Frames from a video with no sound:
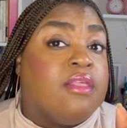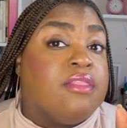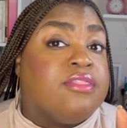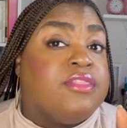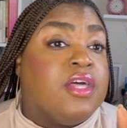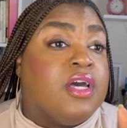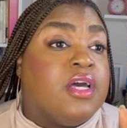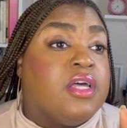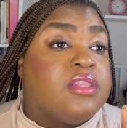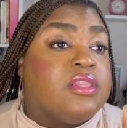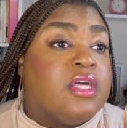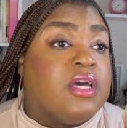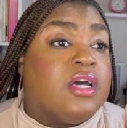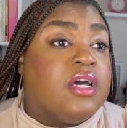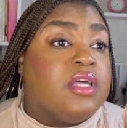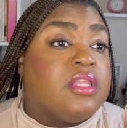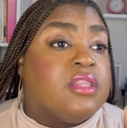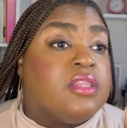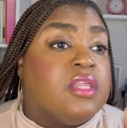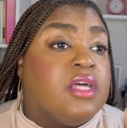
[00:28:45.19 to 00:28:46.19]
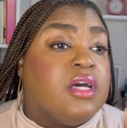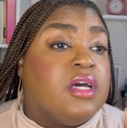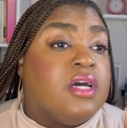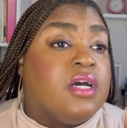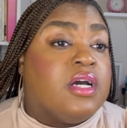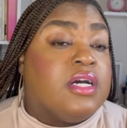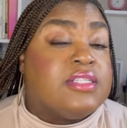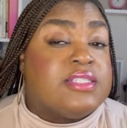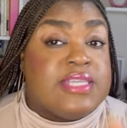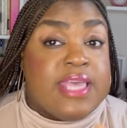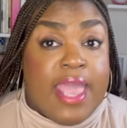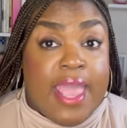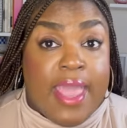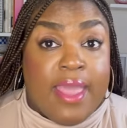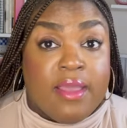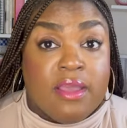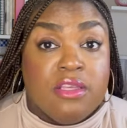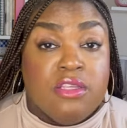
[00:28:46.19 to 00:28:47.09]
the attack.